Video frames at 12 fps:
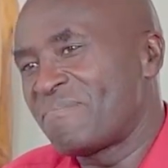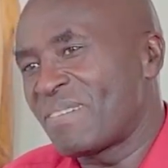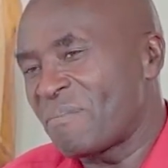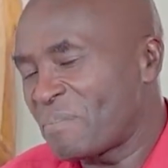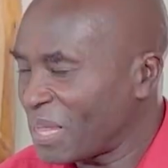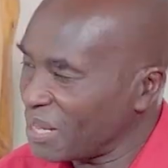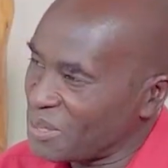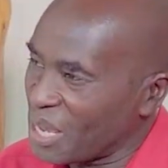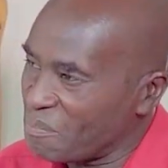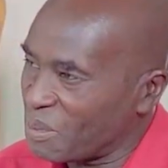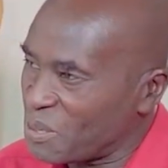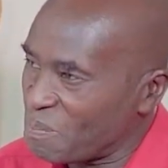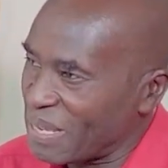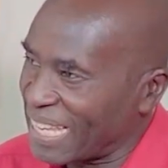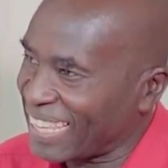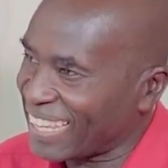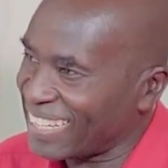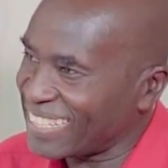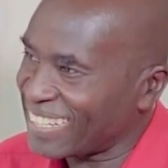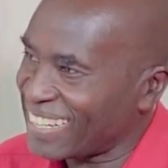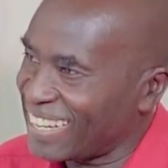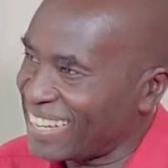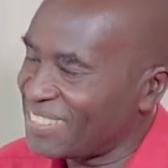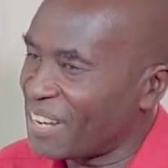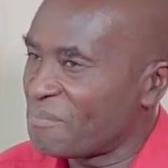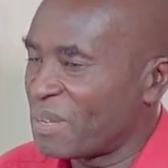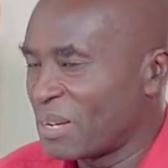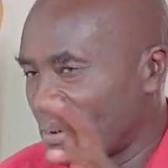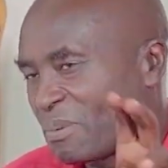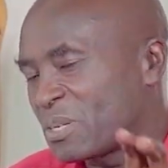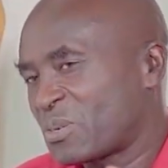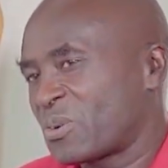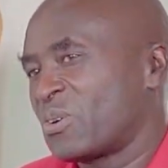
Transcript: happy that you're able to pick that. You have been able